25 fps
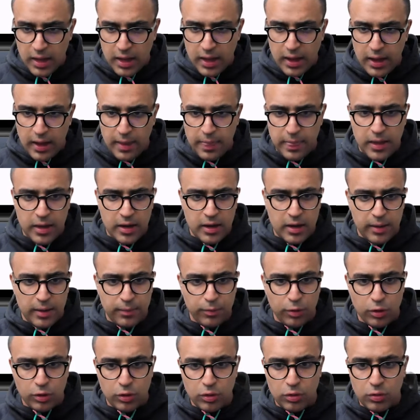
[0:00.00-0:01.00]
And then I'm
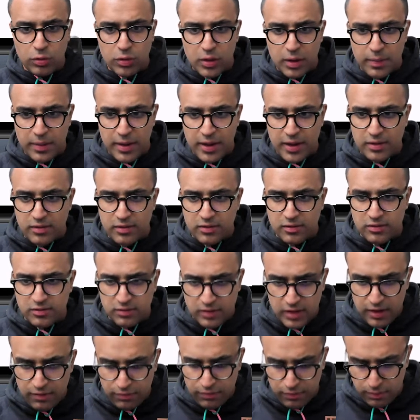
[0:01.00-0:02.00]
going to do command
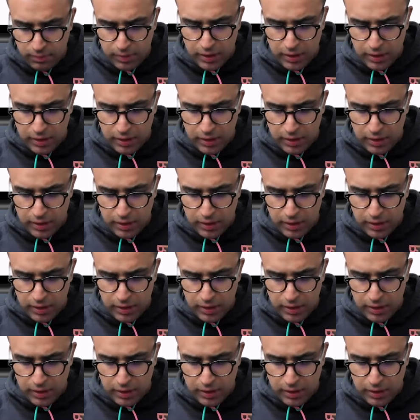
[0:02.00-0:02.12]
save,